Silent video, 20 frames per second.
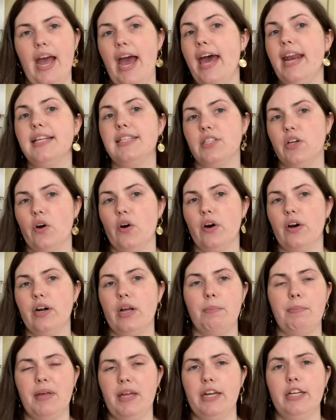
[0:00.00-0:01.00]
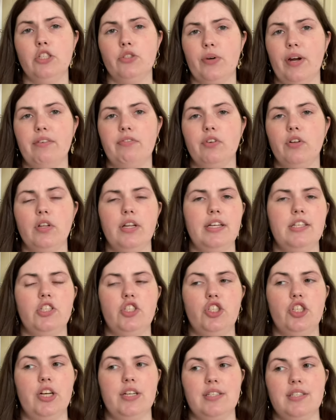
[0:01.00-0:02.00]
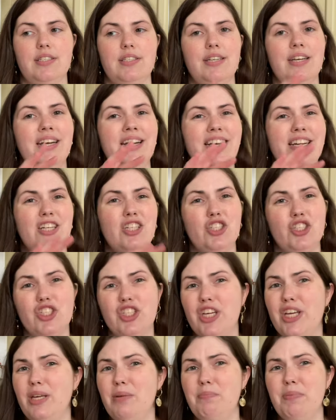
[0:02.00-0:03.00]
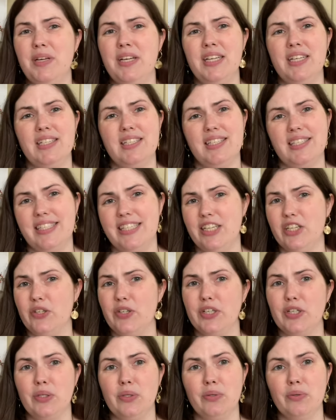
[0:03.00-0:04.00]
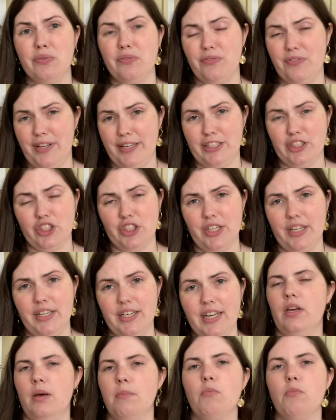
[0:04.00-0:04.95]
At its heart, a Penny Dreadful is just cheap serial fiction.